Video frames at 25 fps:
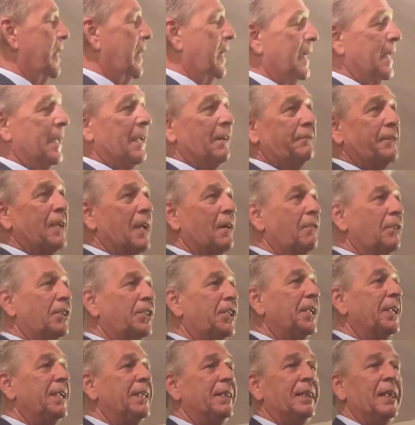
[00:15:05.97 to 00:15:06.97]
And if you
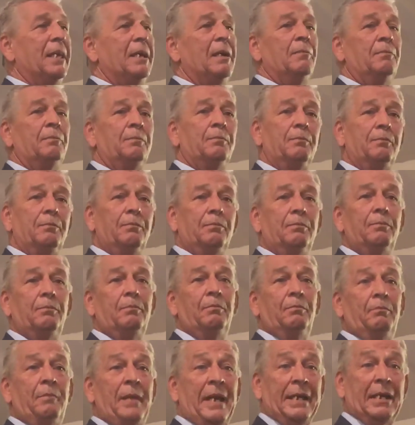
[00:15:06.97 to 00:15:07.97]
ever seen them
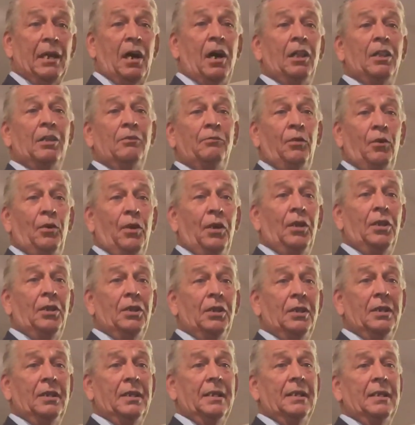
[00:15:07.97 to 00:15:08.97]
make olive
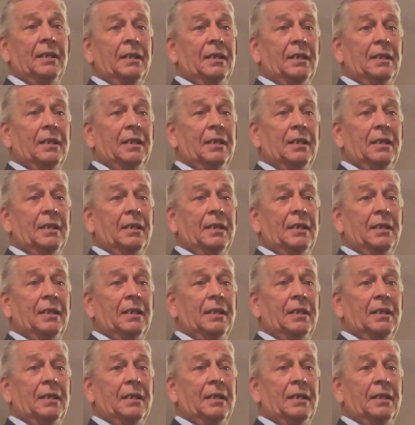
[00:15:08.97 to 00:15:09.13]
oil,